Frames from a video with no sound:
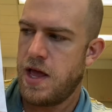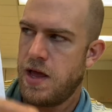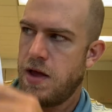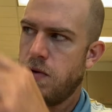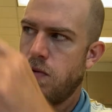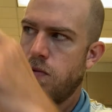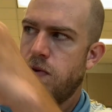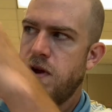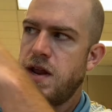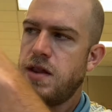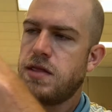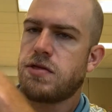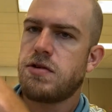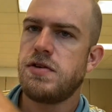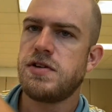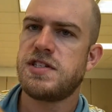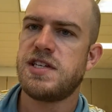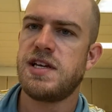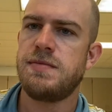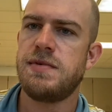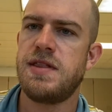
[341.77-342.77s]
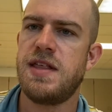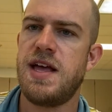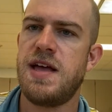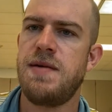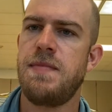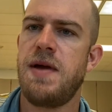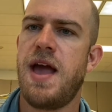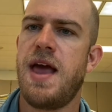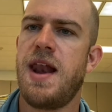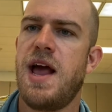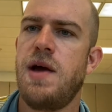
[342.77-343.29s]
Read through some of them,
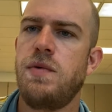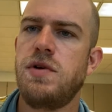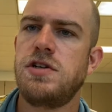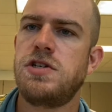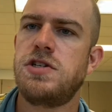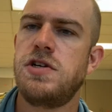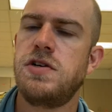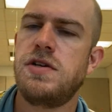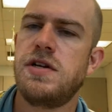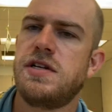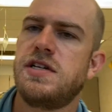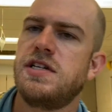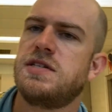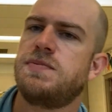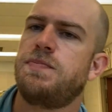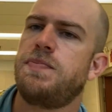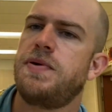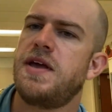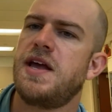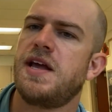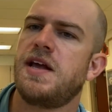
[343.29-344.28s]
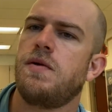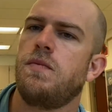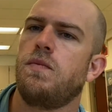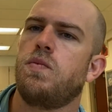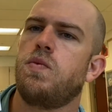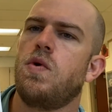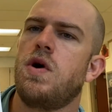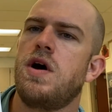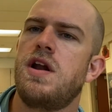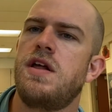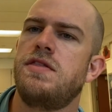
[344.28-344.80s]
and I want you to just pick
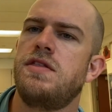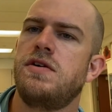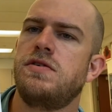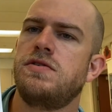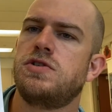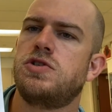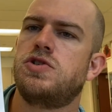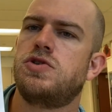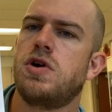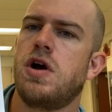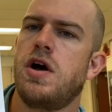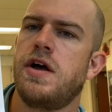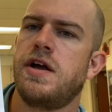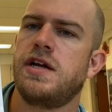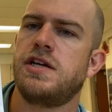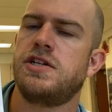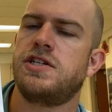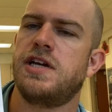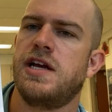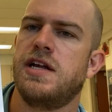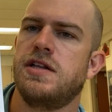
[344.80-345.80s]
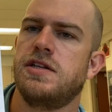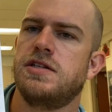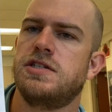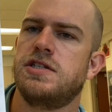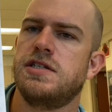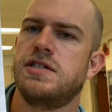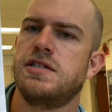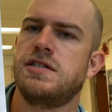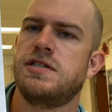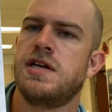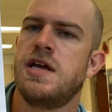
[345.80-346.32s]
one of those drawing
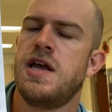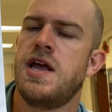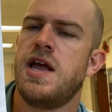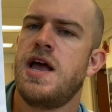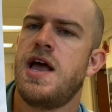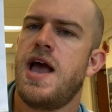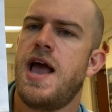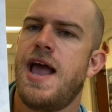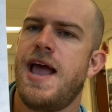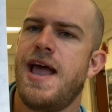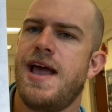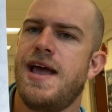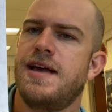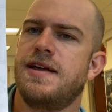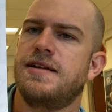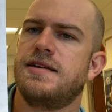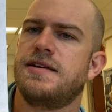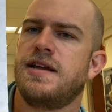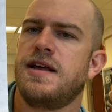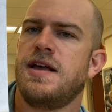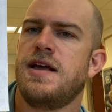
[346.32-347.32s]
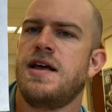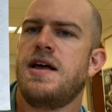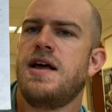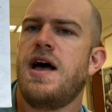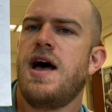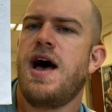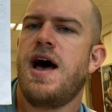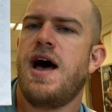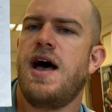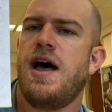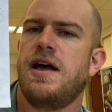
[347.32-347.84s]
challenges and
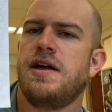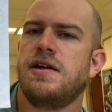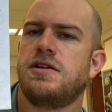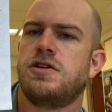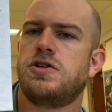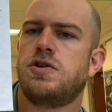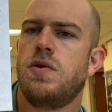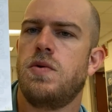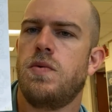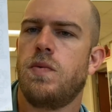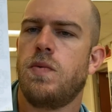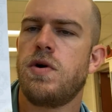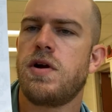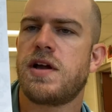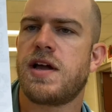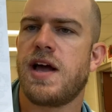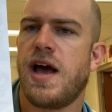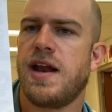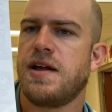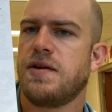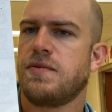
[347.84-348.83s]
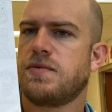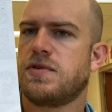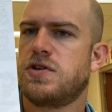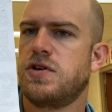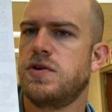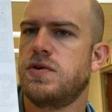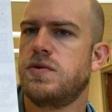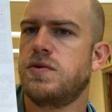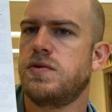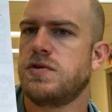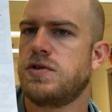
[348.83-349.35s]
work on it.
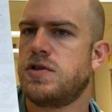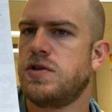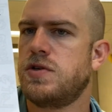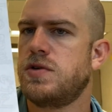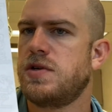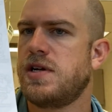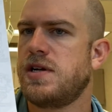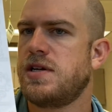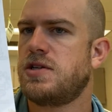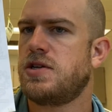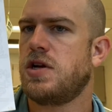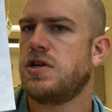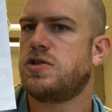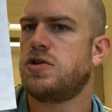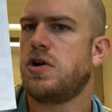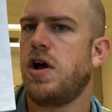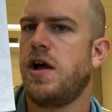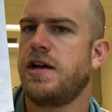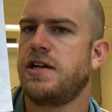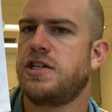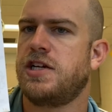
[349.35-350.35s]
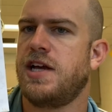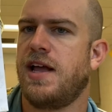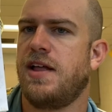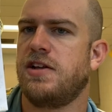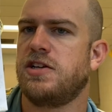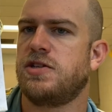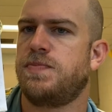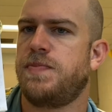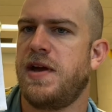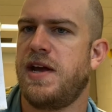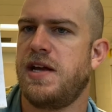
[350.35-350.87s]
Do a drawing
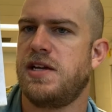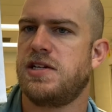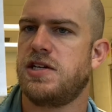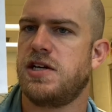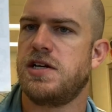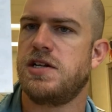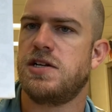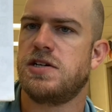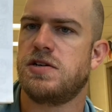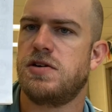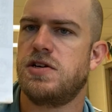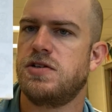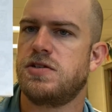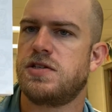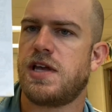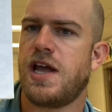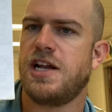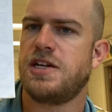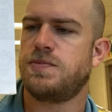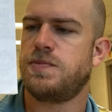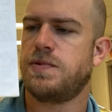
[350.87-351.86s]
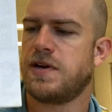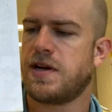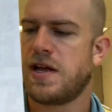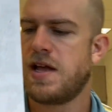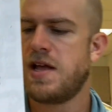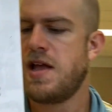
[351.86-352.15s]
challenge page in your new sketchbook.